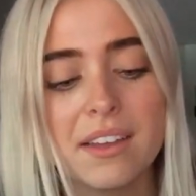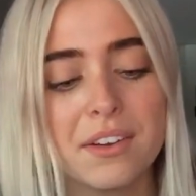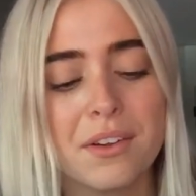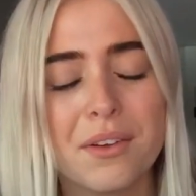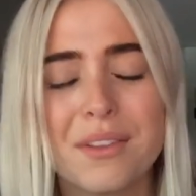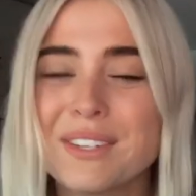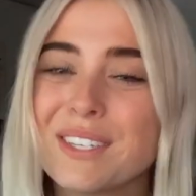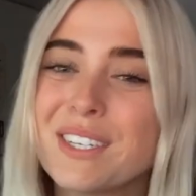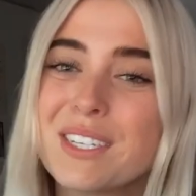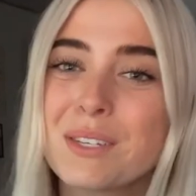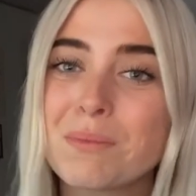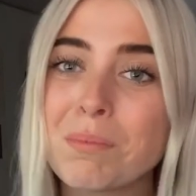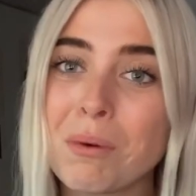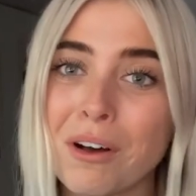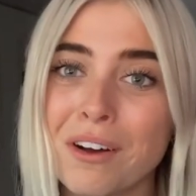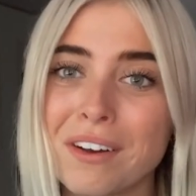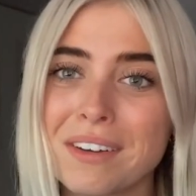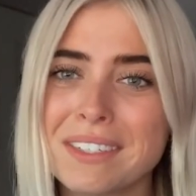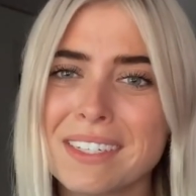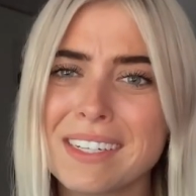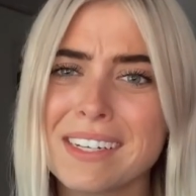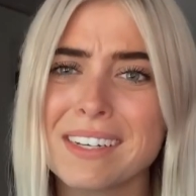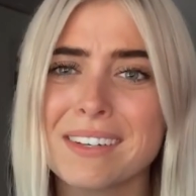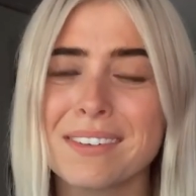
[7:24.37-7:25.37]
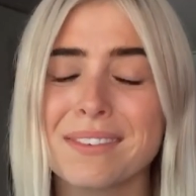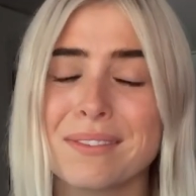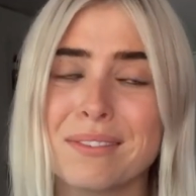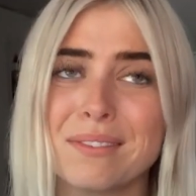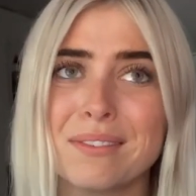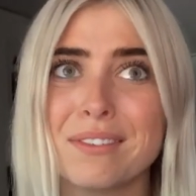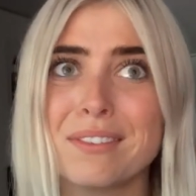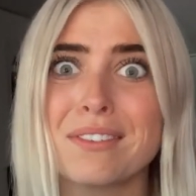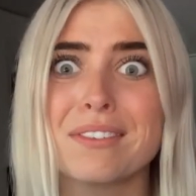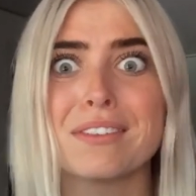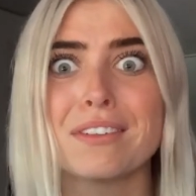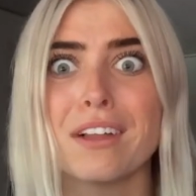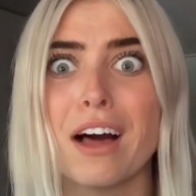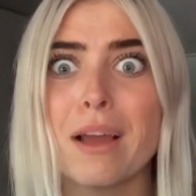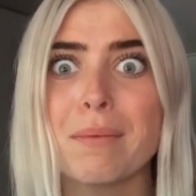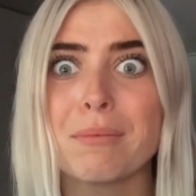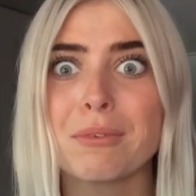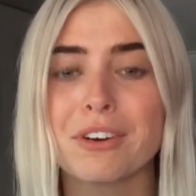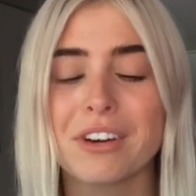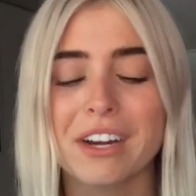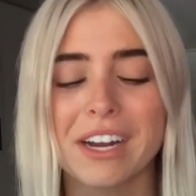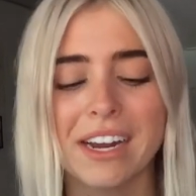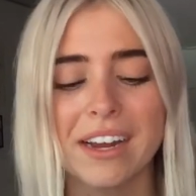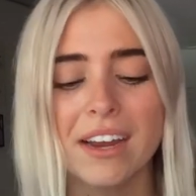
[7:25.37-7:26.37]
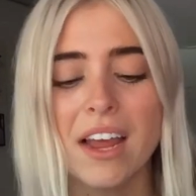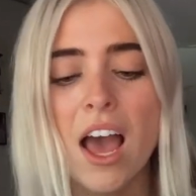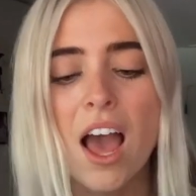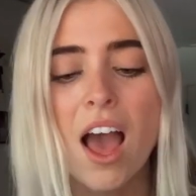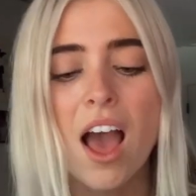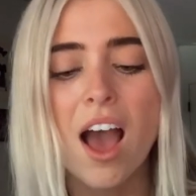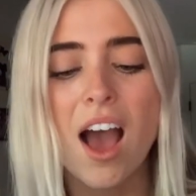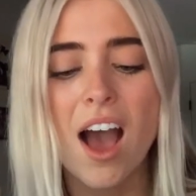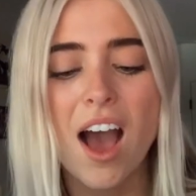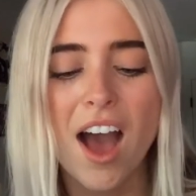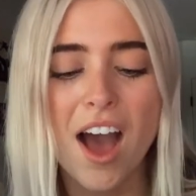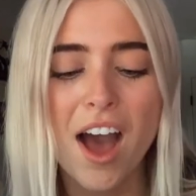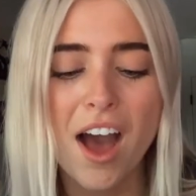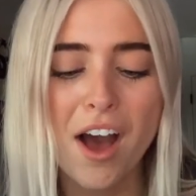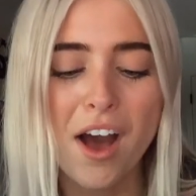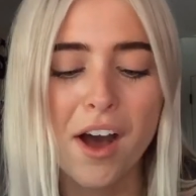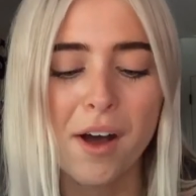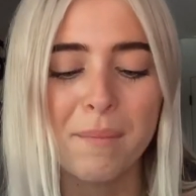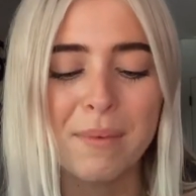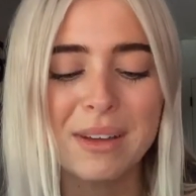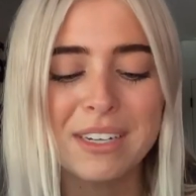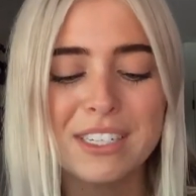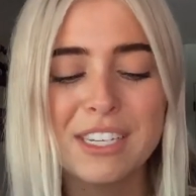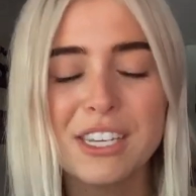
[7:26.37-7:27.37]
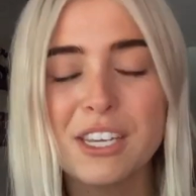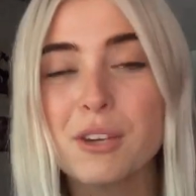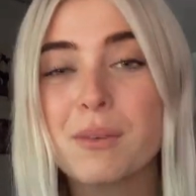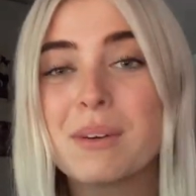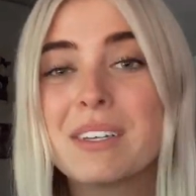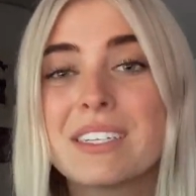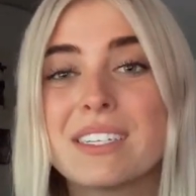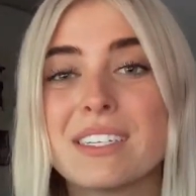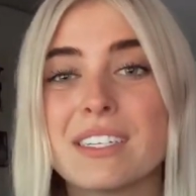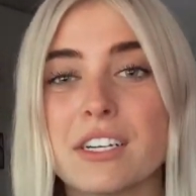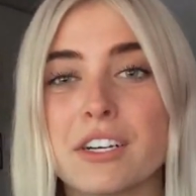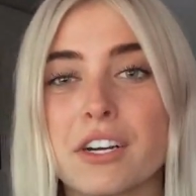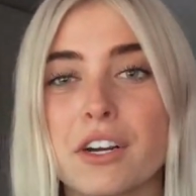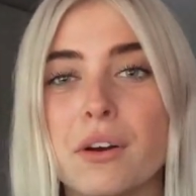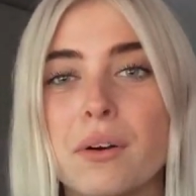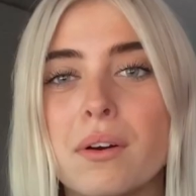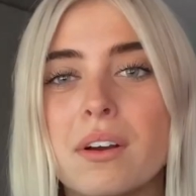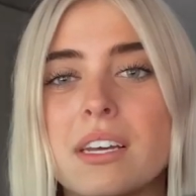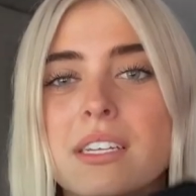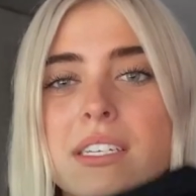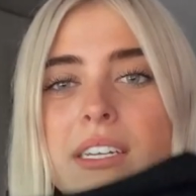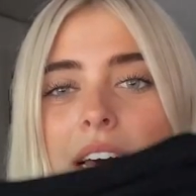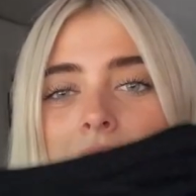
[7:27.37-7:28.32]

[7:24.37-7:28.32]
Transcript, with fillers: No, this is the Polly tee in lime green. Um, it's a US zero because,